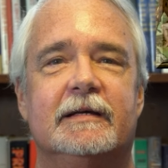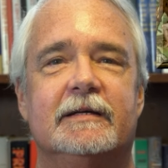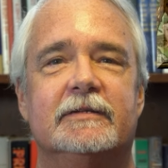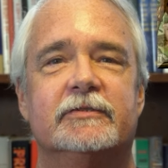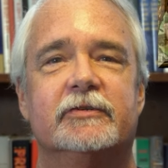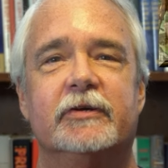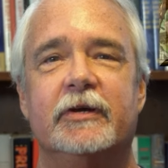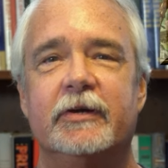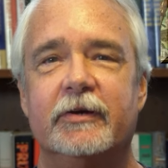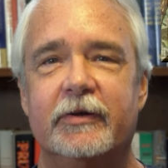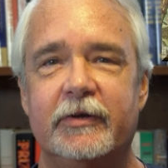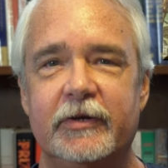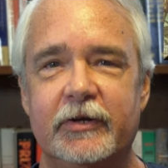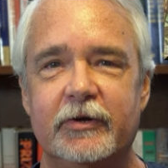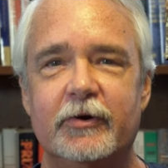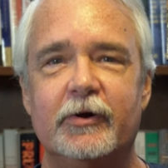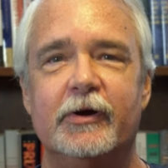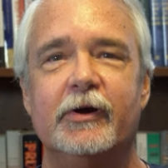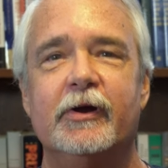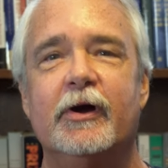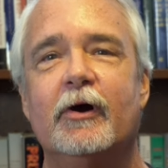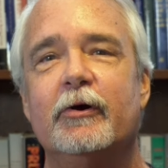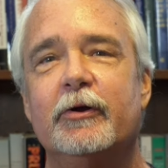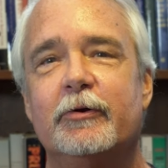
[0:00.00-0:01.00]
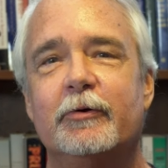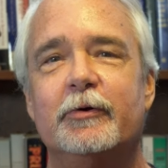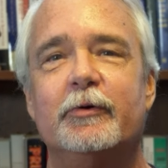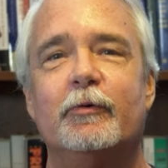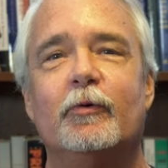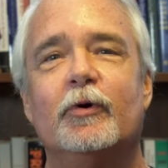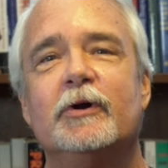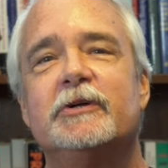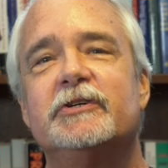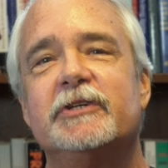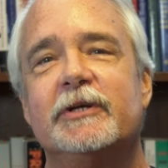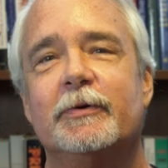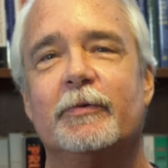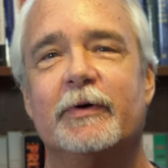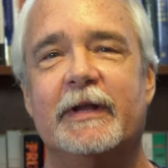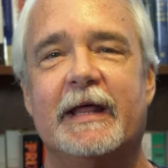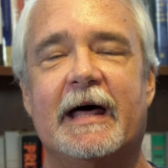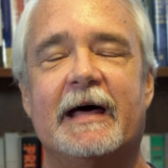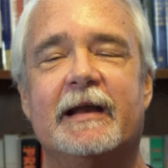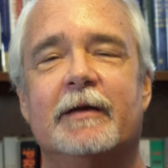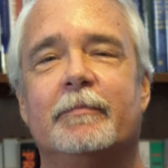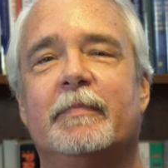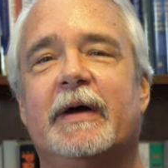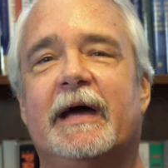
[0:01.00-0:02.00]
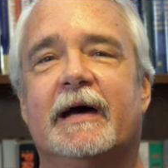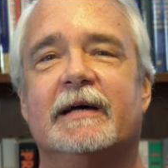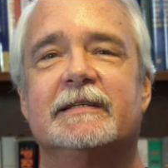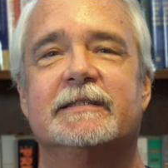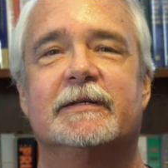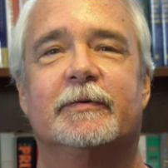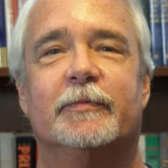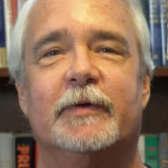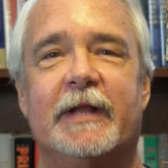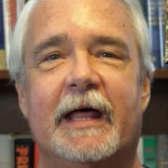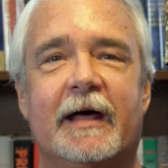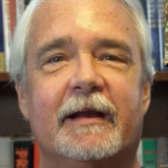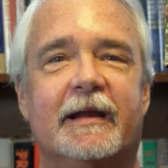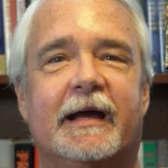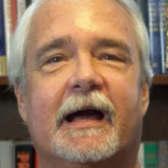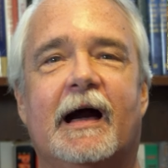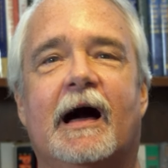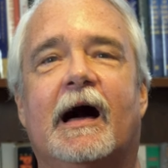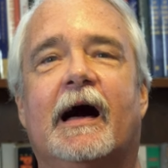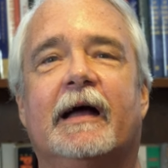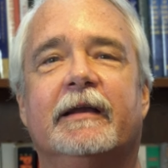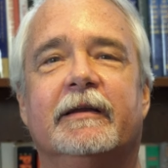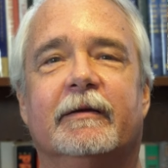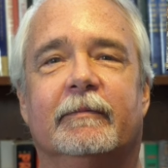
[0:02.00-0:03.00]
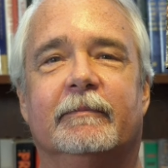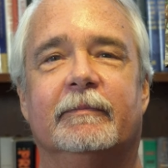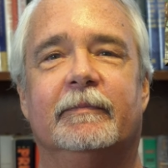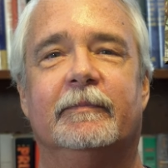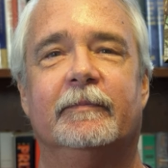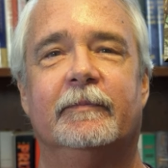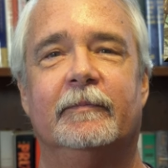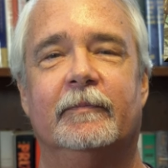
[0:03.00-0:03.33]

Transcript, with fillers: So you, you can go to an orgy without a mask, without a condom.